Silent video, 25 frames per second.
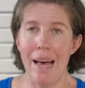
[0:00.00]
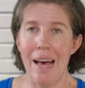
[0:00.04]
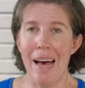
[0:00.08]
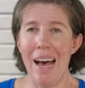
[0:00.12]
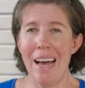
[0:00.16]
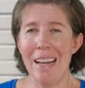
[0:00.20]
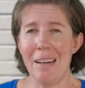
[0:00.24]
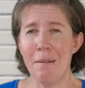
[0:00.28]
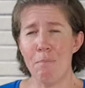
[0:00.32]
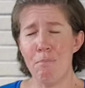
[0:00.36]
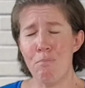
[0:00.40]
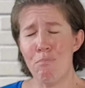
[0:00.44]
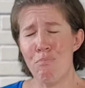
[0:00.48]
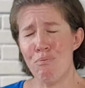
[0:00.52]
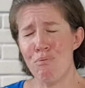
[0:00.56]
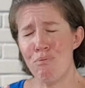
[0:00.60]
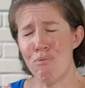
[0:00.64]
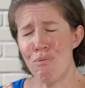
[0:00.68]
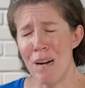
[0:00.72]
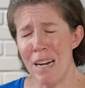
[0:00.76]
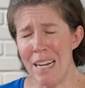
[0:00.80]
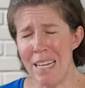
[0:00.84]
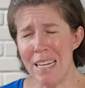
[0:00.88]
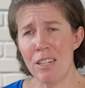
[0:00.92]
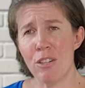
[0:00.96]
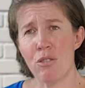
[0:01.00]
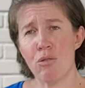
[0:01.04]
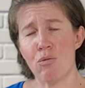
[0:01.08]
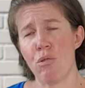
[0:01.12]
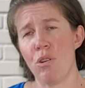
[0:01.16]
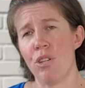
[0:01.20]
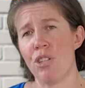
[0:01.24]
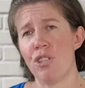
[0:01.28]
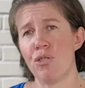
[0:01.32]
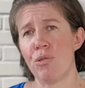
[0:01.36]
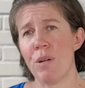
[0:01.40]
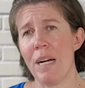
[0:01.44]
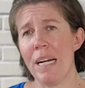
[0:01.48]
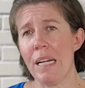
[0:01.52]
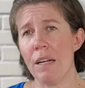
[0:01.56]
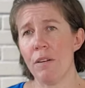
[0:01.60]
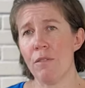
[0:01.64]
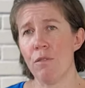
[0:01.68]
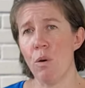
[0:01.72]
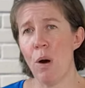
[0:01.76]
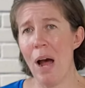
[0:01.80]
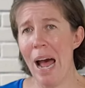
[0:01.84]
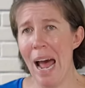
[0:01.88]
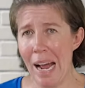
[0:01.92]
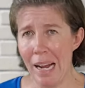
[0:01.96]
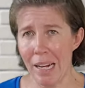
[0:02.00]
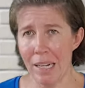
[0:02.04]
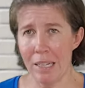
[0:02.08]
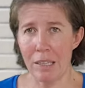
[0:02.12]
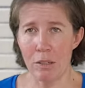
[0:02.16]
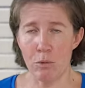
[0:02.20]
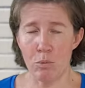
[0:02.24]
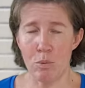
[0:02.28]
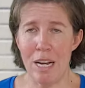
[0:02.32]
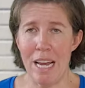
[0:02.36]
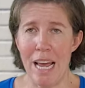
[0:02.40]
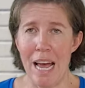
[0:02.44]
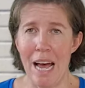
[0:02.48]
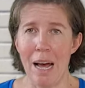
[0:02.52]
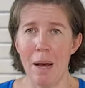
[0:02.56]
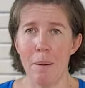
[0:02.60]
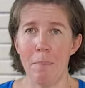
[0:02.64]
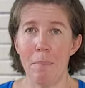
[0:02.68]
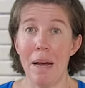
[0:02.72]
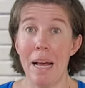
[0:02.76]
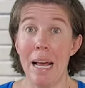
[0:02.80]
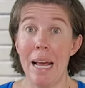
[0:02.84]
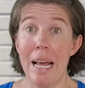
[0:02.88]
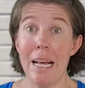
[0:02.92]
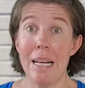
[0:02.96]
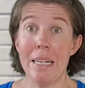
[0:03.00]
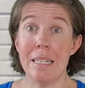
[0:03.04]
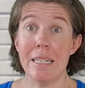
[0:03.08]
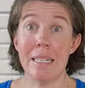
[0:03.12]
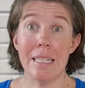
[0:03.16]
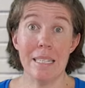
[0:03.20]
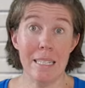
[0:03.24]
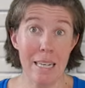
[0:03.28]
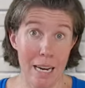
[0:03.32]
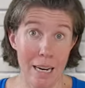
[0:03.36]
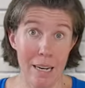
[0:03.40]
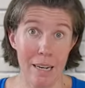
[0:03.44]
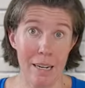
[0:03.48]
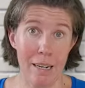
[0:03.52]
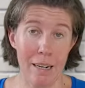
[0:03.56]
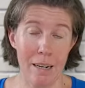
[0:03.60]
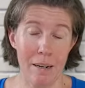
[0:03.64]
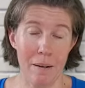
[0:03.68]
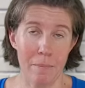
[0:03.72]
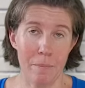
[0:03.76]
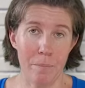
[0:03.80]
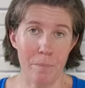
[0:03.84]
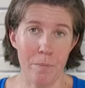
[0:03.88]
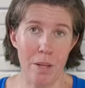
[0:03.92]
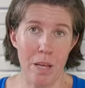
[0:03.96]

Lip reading: And brilliant cross training for ankle rehab is cycling,